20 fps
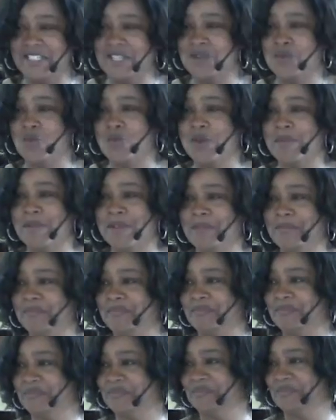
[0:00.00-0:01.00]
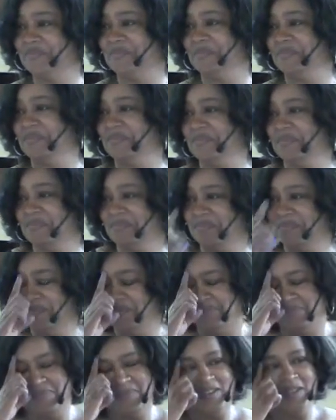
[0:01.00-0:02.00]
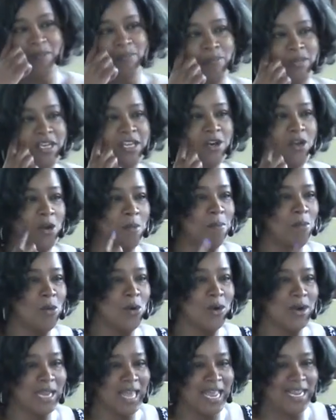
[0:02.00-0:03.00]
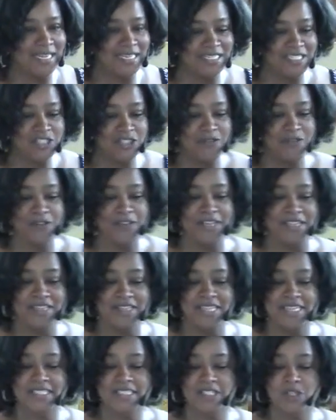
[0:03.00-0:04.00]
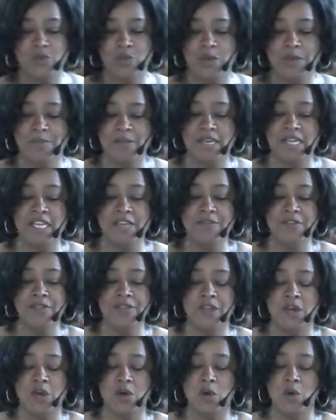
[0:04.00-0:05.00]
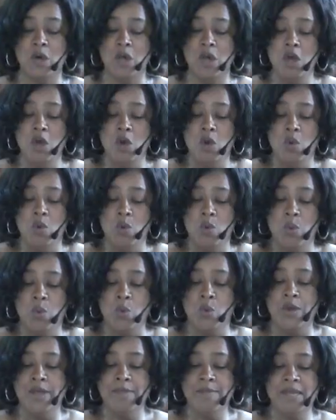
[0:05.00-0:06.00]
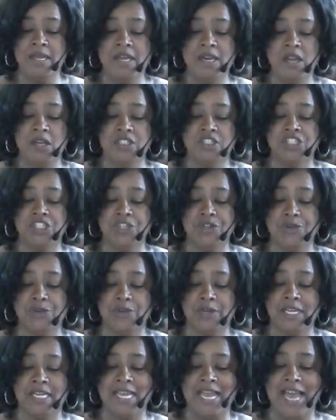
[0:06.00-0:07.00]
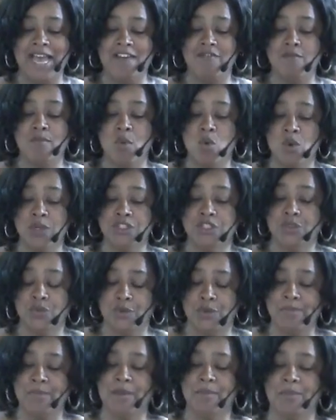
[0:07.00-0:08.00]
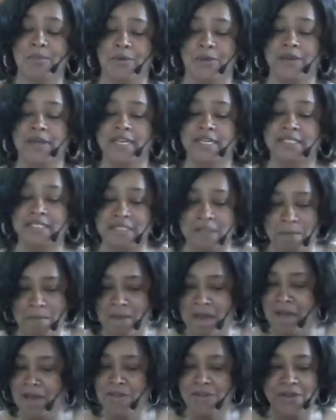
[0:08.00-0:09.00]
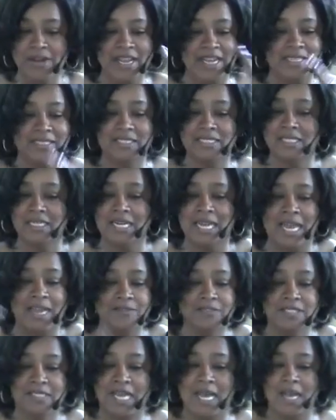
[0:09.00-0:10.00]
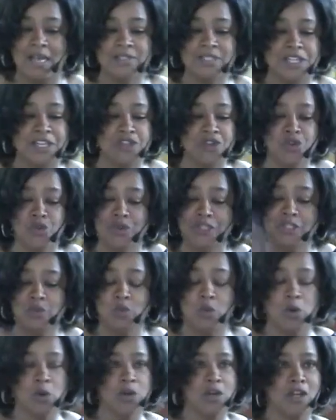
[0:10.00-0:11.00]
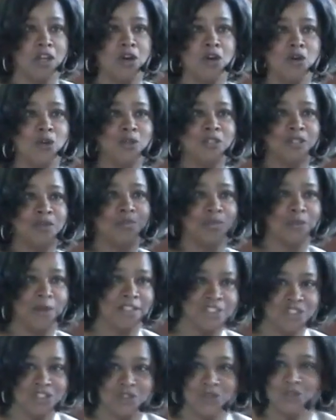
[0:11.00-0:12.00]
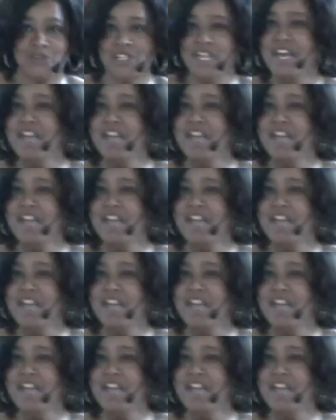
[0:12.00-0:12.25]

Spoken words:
than women. Men are more likely to forget things than women, even though women generally have more to remember. It's the modern hectic lifestyles and increased workloads and pressures